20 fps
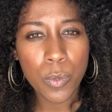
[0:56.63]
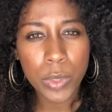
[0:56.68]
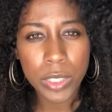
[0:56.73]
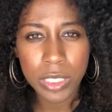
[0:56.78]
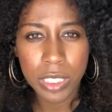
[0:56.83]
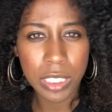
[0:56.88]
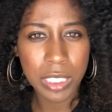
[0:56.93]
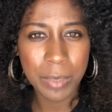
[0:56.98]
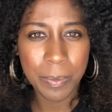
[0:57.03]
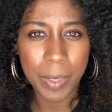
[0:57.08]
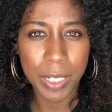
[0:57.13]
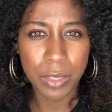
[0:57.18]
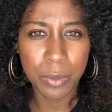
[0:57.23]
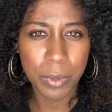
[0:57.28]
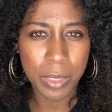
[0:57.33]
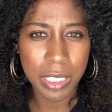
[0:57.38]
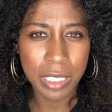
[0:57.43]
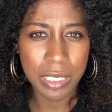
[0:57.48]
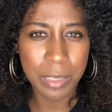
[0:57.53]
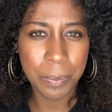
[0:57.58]
what to expect
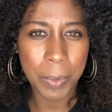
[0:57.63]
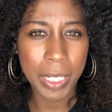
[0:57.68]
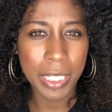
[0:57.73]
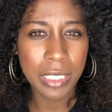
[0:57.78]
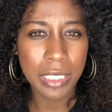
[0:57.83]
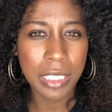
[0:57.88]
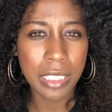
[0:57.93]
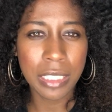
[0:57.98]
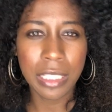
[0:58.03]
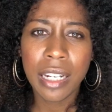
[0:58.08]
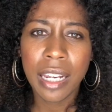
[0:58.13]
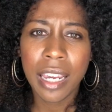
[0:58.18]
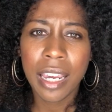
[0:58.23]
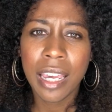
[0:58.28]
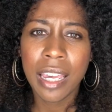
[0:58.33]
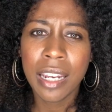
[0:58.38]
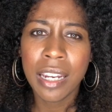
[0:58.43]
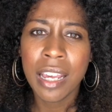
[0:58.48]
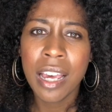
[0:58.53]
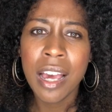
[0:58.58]
when expecting,
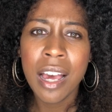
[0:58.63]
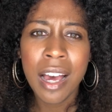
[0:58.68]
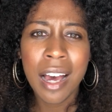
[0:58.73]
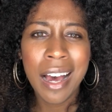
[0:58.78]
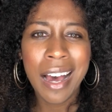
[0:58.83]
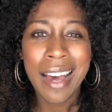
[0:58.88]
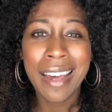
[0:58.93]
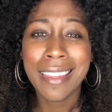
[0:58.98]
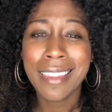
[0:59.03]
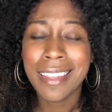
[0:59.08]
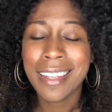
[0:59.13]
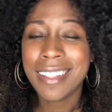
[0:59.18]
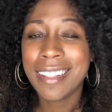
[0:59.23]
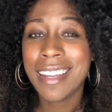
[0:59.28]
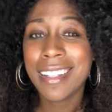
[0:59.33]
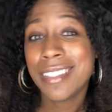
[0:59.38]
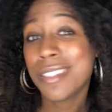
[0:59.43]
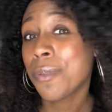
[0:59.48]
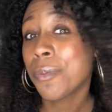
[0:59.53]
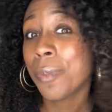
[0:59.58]
and I think
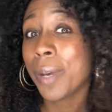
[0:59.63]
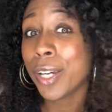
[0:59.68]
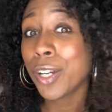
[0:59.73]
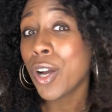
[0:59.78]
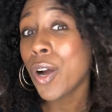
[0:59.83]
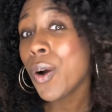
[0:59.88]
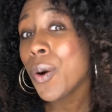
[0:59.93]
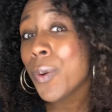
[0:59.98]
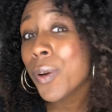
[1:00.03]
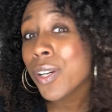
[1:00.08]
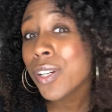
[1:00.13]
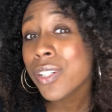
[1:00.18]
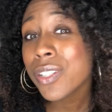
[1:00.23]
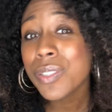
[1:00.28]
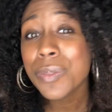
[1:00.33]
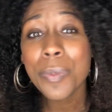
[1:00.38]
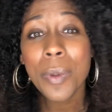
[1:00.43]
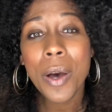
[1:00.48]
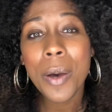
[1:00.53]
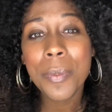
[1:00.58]
like some of my
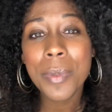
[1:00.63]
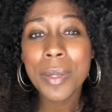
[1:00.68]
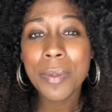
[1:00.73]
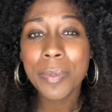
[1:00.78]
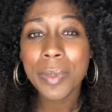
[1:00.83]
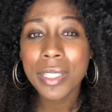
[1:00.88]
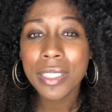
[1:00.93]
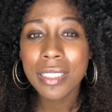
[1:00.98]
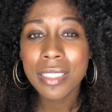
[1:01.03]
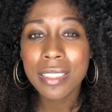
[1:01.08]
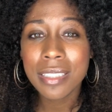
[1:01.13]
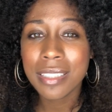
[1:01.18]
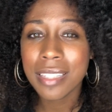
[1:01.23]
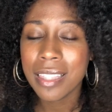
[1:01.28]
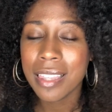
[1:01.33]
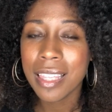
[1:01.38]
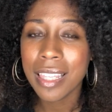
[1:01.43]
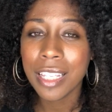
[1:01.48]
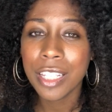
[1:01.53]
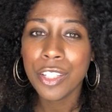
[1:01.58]
coworkers bought me books,
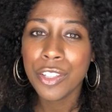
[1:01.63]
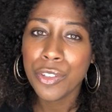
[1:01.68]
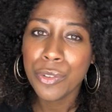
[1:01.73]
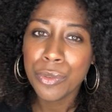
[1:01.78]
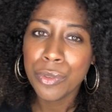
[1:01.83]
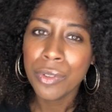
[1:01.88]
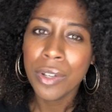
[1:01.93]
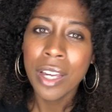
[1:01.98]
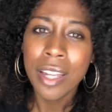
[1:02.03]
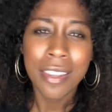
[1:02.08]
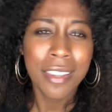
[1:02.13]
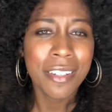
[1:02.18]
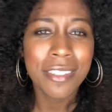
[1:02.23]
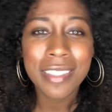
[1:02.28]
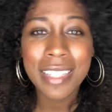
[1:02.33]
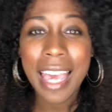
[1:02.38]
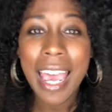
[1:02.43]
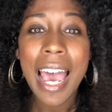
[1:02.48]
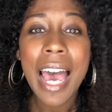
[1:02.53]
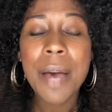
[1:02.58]
and then
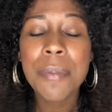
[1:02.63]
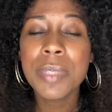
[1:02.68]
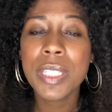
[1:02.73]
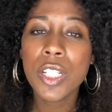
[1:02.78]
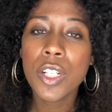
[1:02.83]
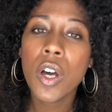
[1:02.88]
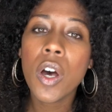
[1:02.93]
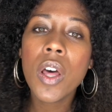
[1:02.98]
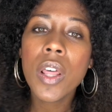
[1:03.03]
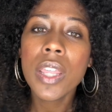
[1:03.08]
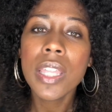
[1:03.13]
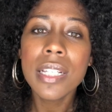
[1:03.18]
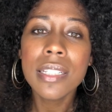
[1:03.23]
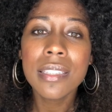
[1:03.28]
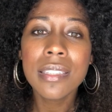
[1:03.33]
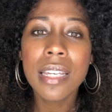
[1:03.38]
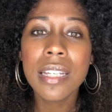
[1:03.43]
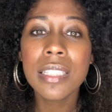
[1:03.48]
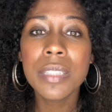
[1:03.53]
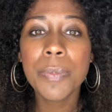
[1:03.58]
there's apps and all these
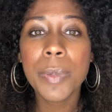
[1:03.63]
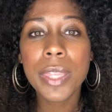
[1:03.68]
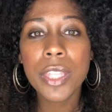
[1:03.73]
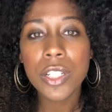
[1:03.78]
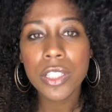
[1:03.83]
things, but